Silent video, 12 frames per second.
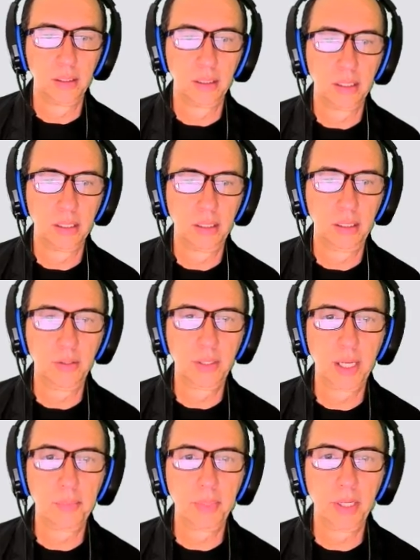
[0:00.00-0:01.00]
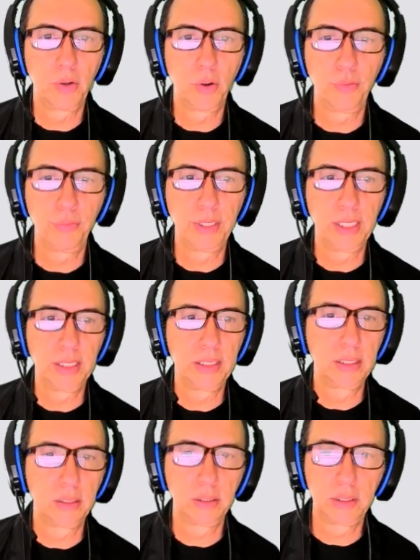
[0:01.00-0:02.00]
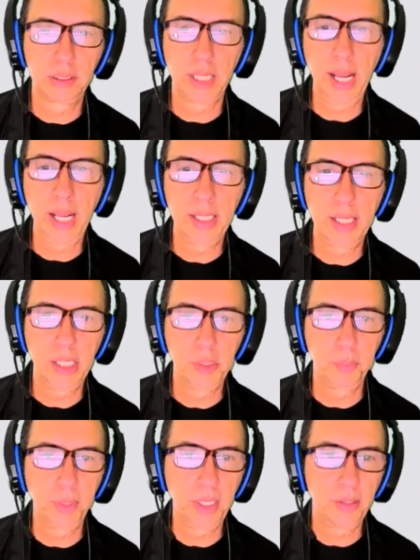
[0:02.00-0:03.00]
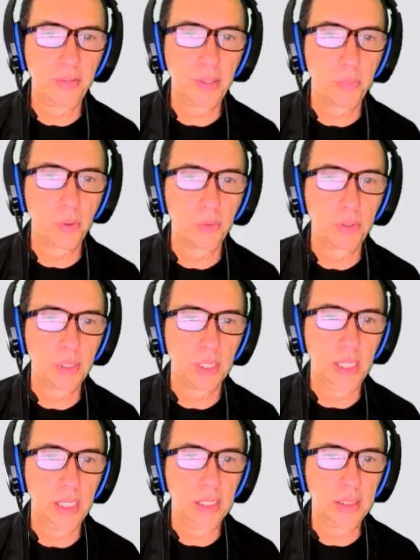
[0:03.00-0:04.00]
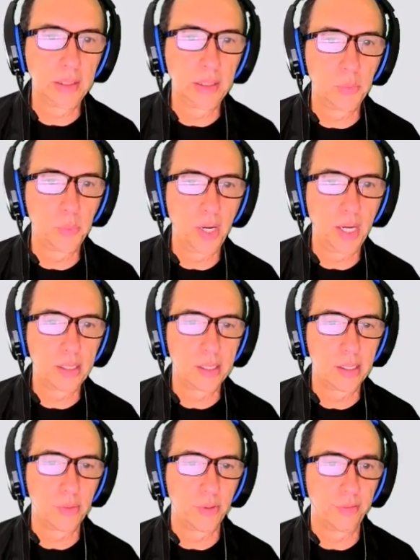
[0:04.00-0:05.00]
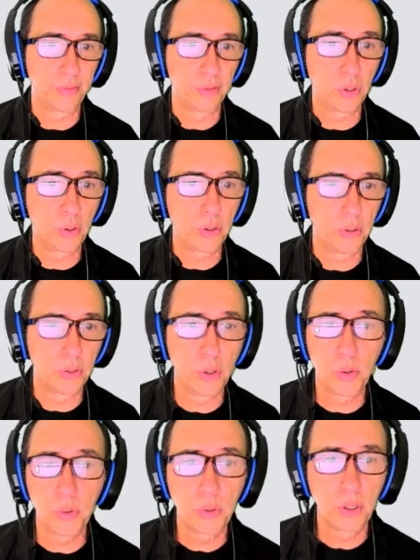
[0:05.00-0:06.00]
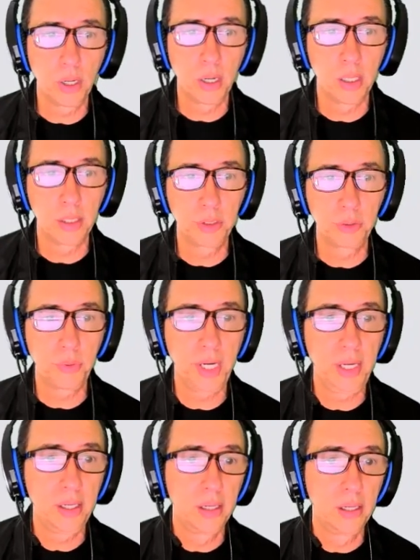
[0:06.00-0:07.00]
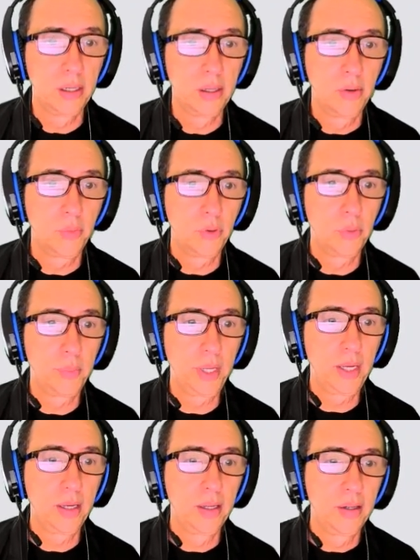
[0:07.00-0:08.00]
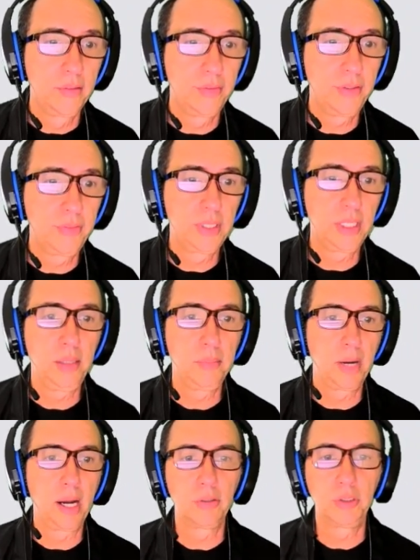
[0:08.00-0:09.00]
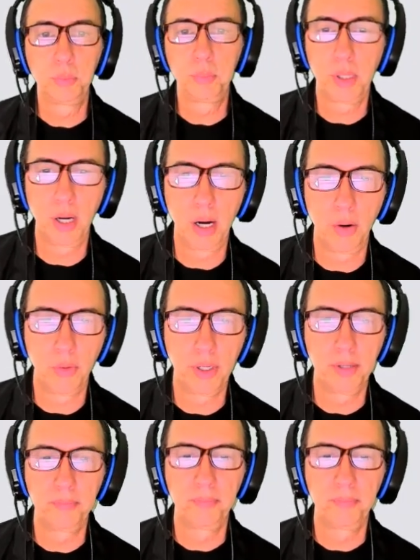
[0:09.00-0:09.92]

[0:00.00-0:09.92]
And you can be confident to say the speed of the boat in still water with no string will be 15 miles per hour.